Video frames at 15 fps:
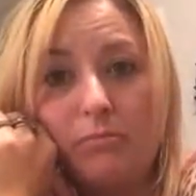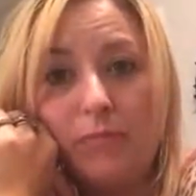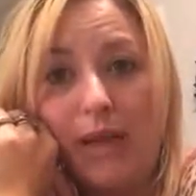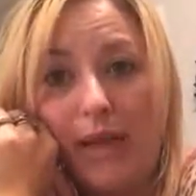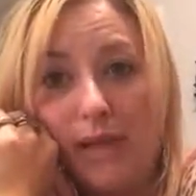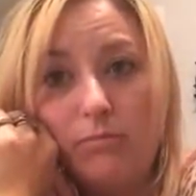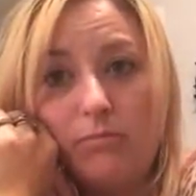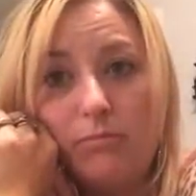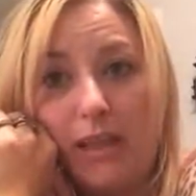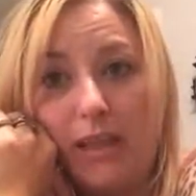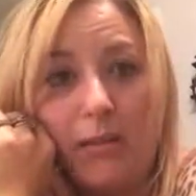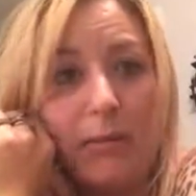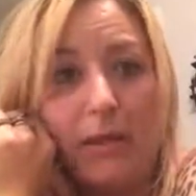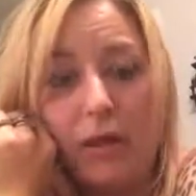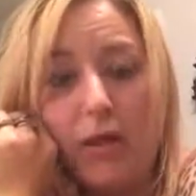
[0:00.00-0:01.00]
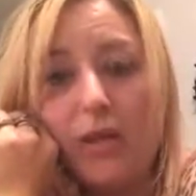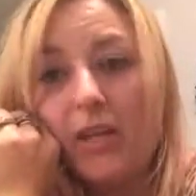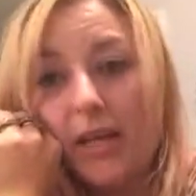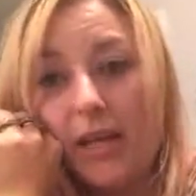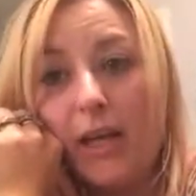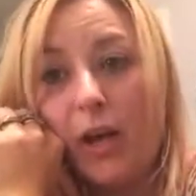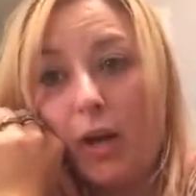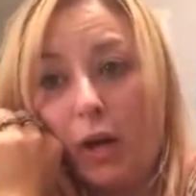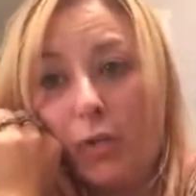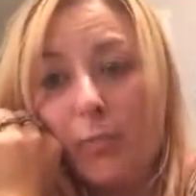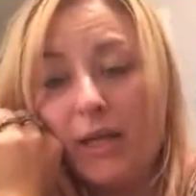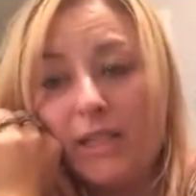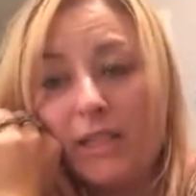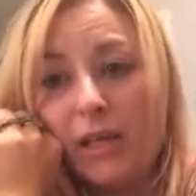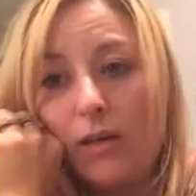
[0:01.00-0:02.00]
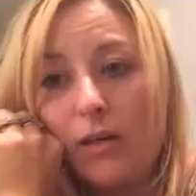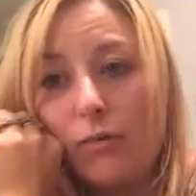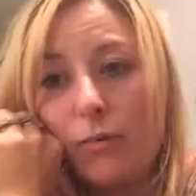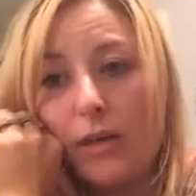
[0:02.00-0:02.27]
in the middle of the night and hurt myself.